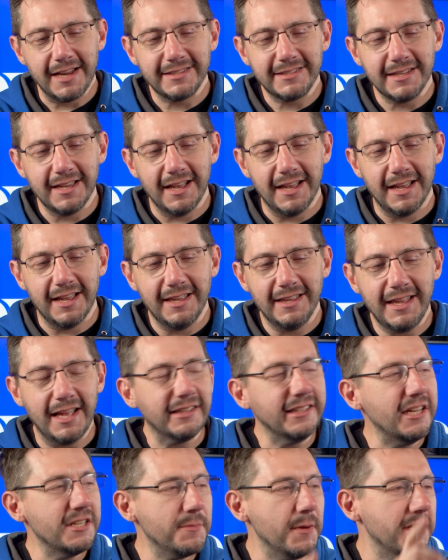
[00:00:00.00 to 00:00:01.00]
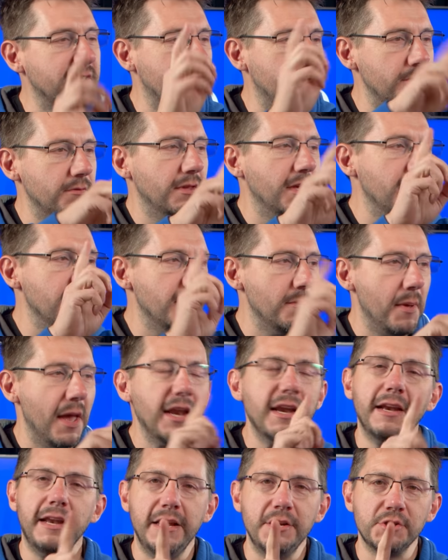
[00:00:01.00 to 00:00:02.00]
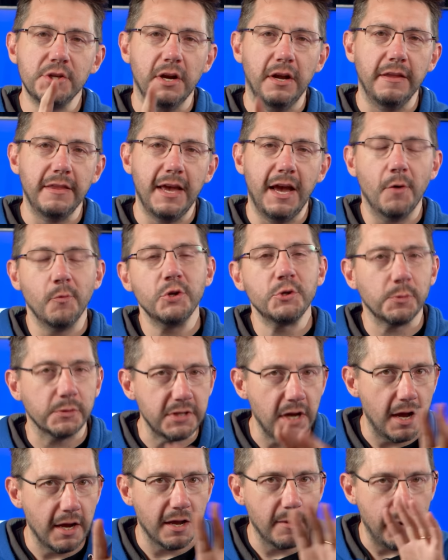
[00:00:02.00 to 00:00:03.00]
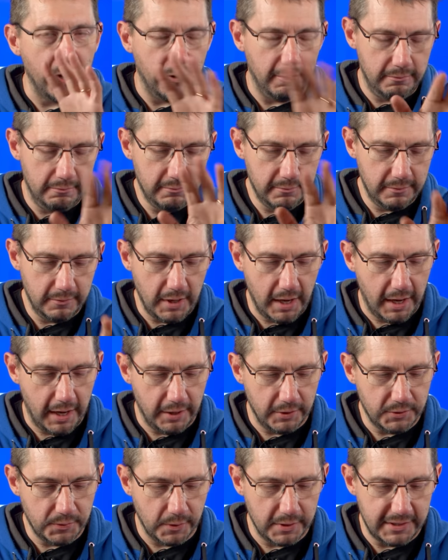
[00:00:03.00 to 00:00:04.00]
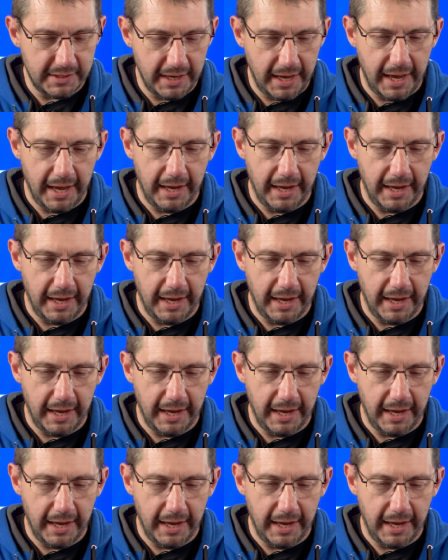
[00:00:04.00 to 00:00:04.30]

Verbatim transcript: that uh, that leads me to the, the bed adhesion on that, which we'll talk about uh, towards the